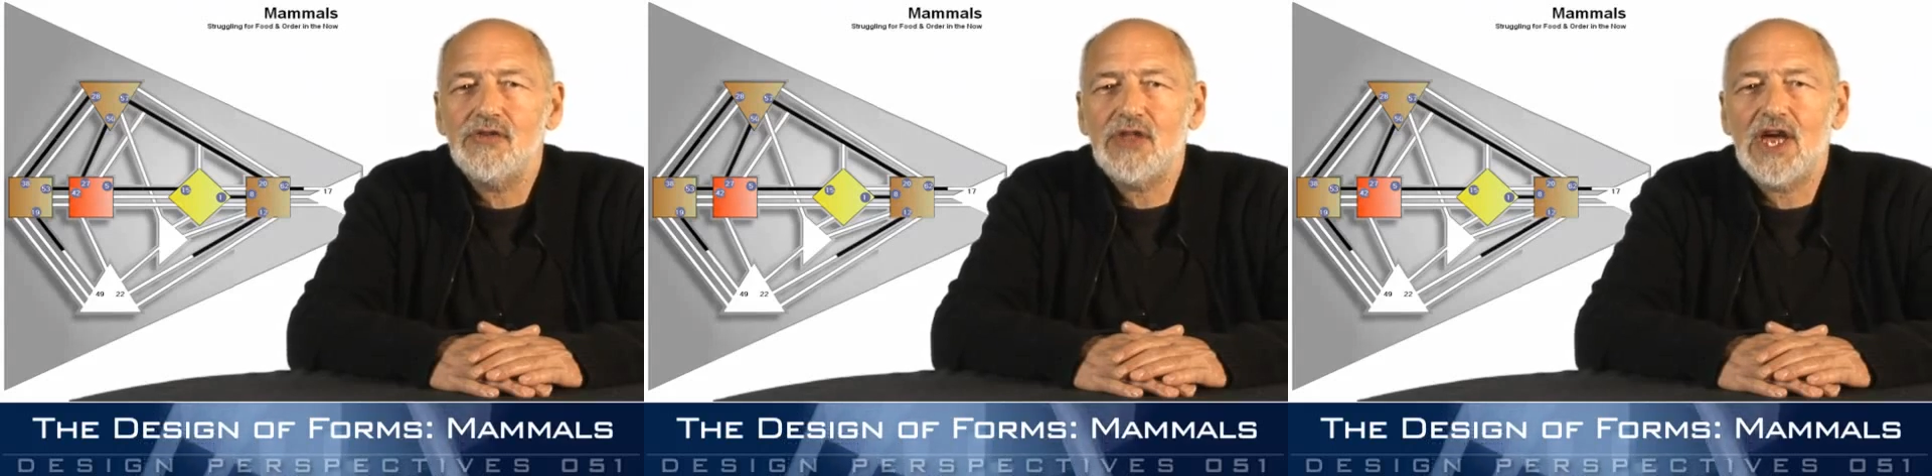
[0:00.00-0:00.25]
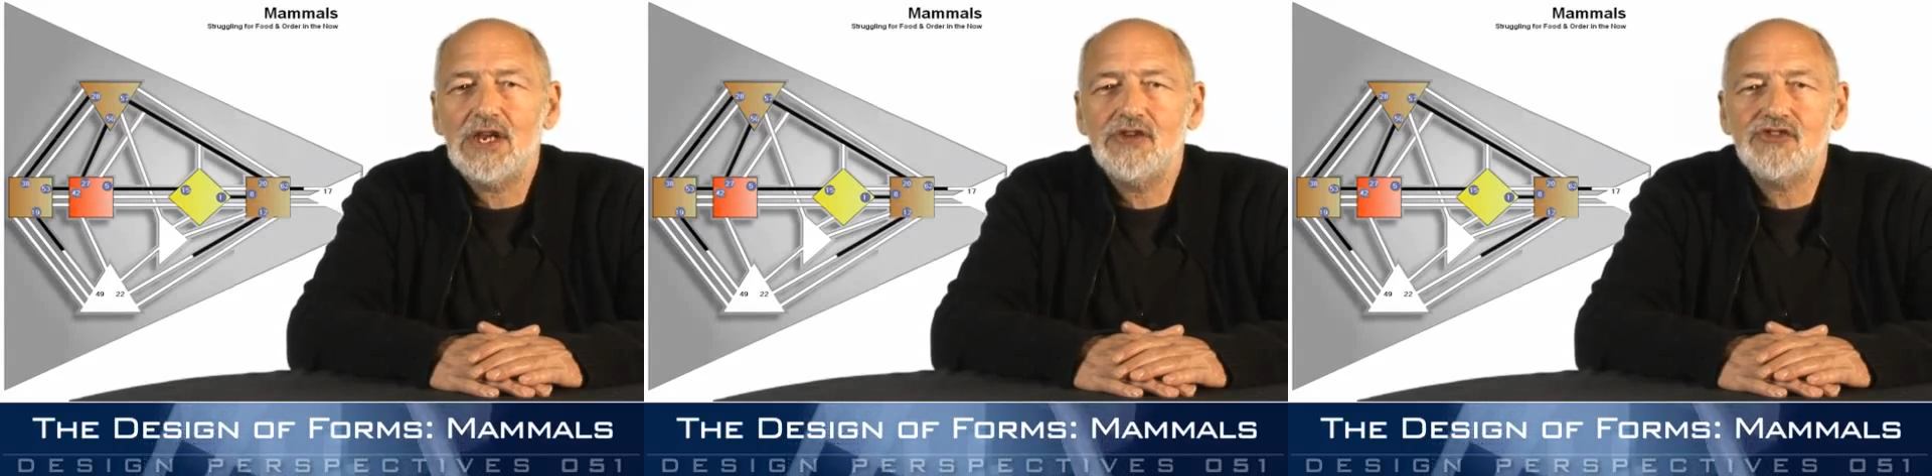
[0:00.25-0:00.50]

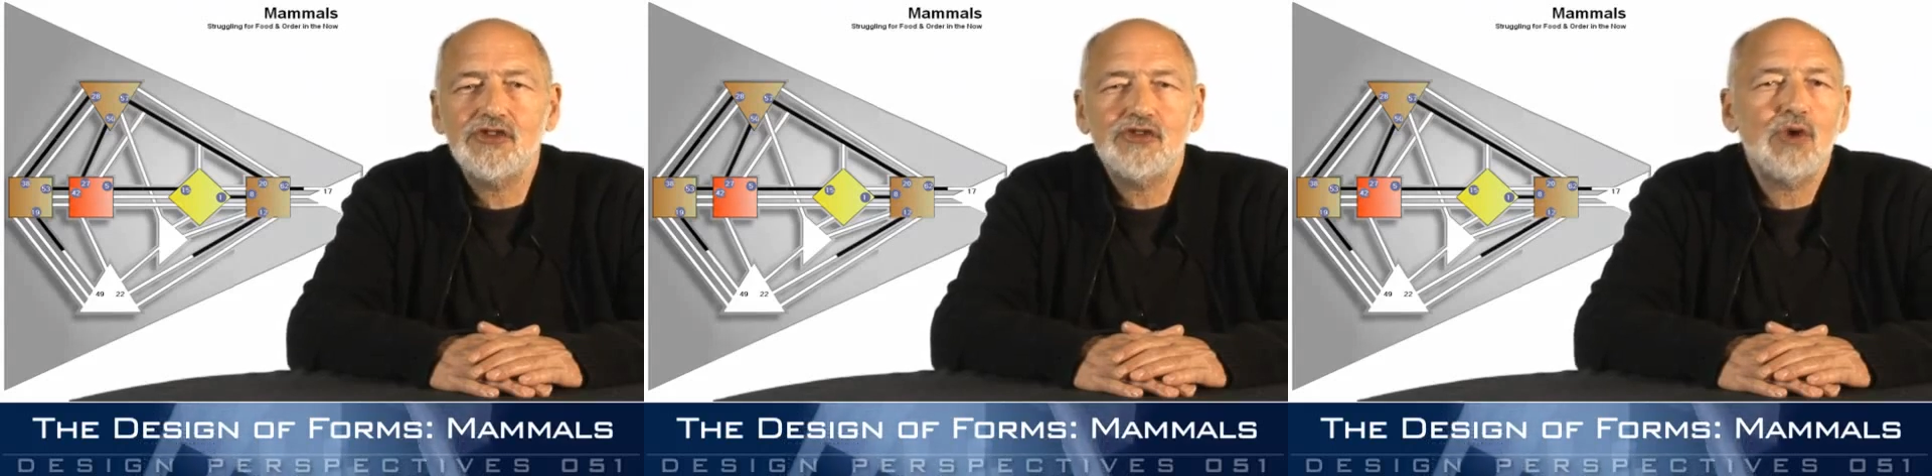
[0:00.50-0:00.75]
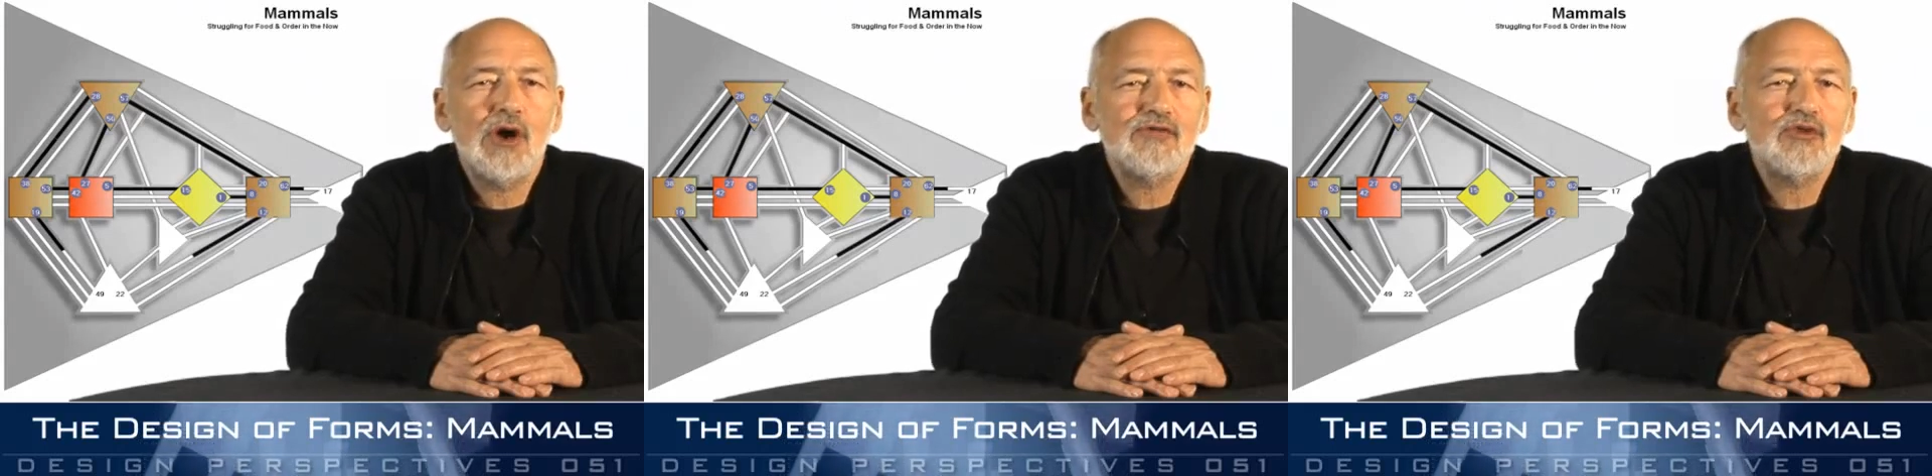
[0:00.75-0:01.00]
that is the
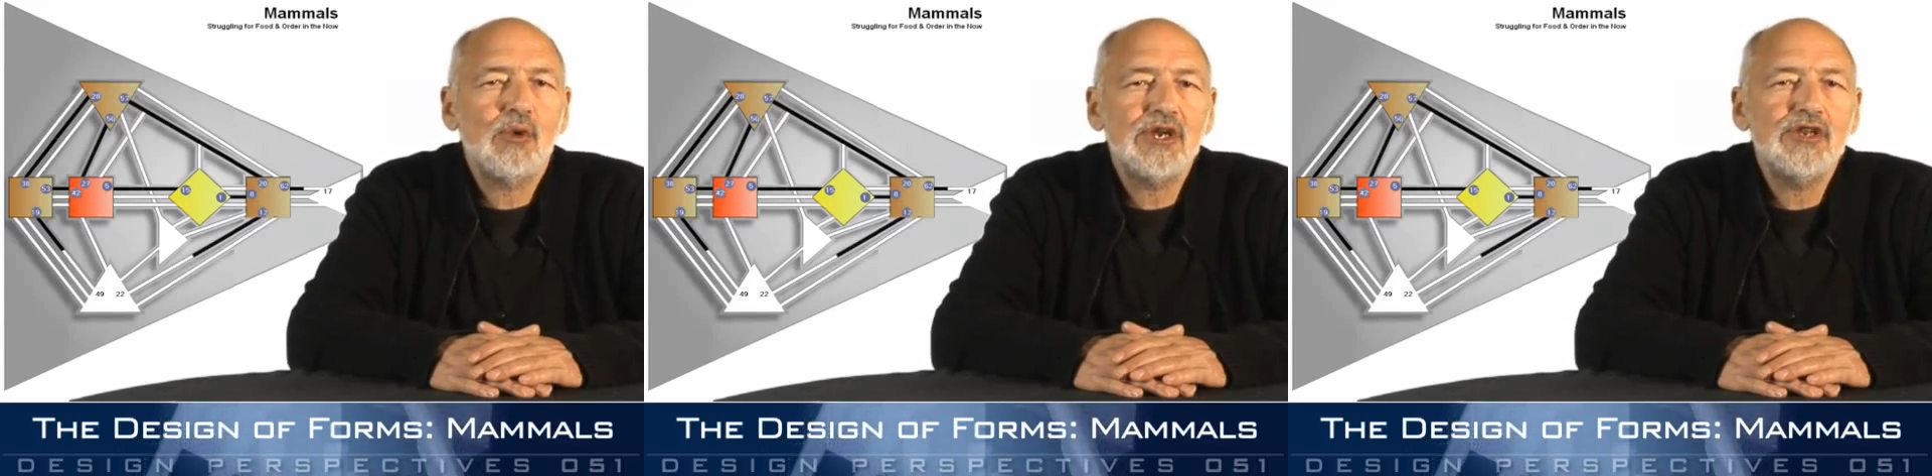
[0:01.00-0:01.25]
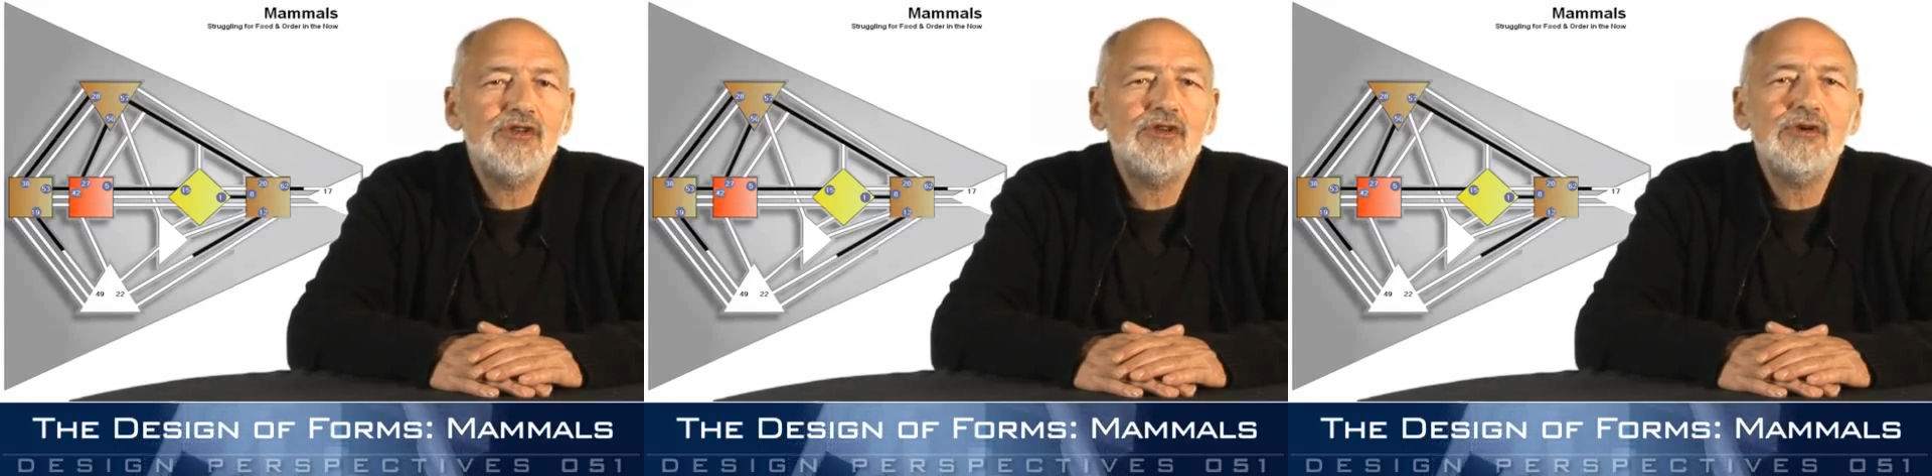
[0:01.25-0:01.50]

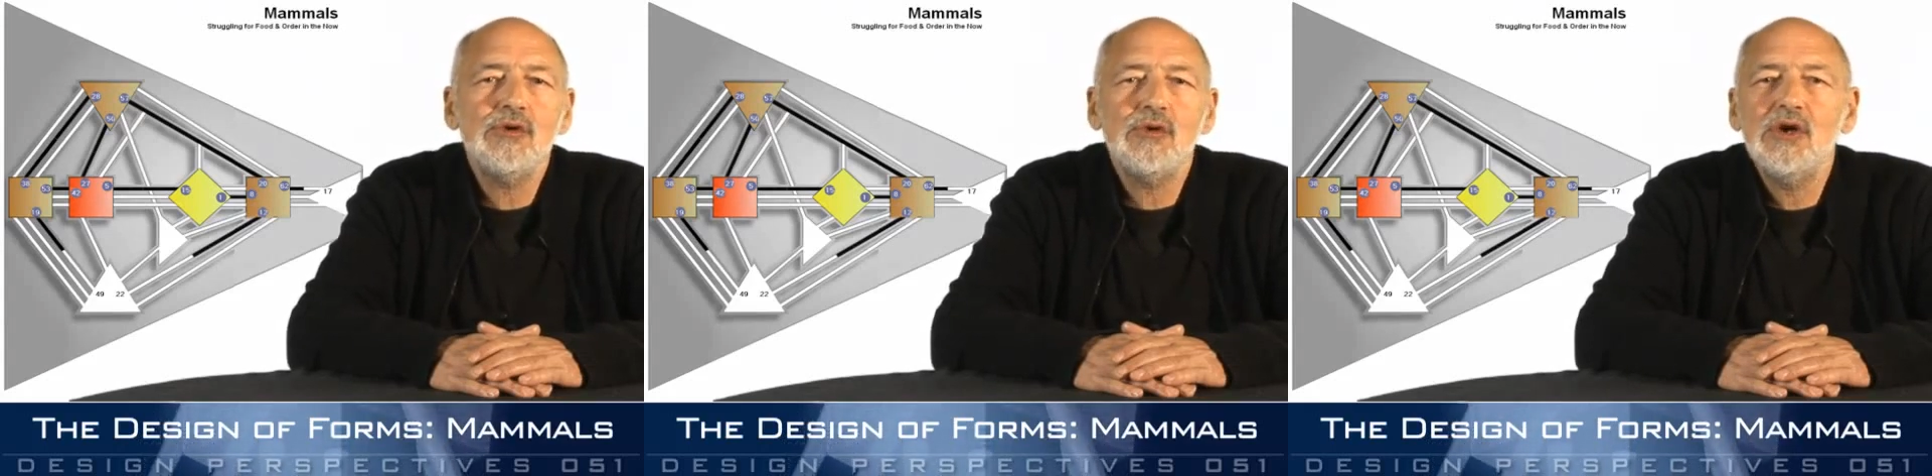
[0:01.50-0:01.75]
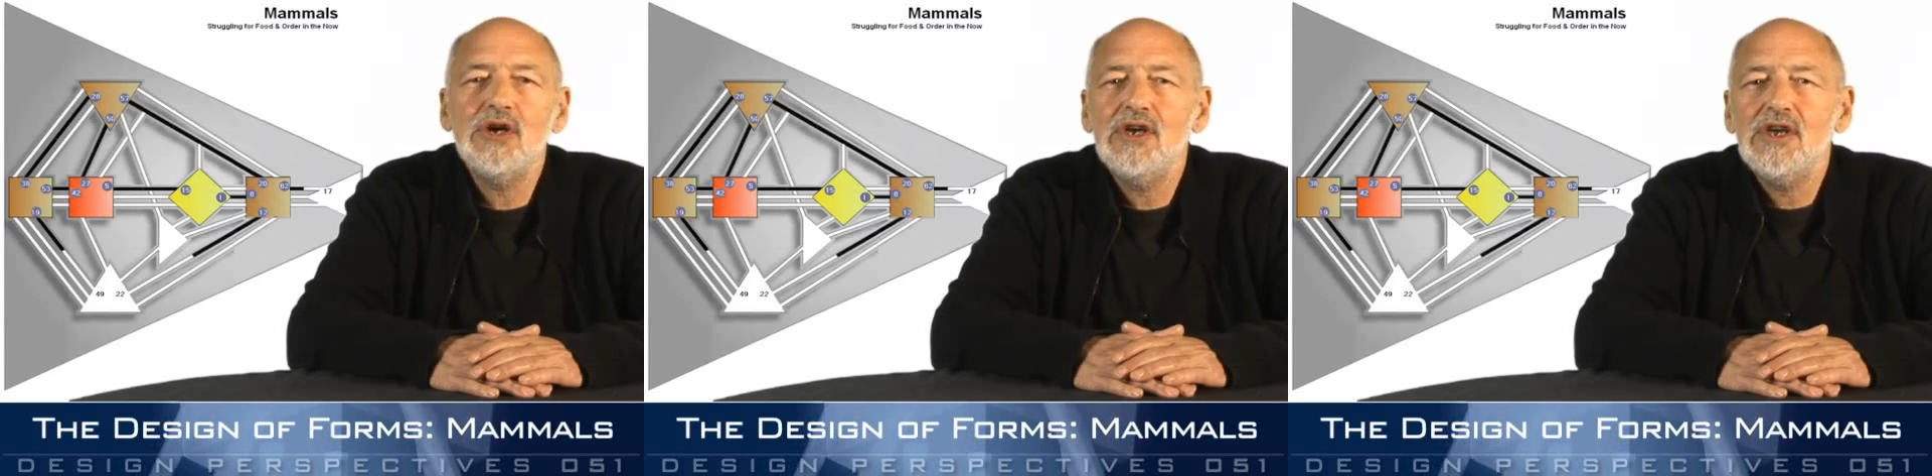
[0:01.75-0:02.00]
1222.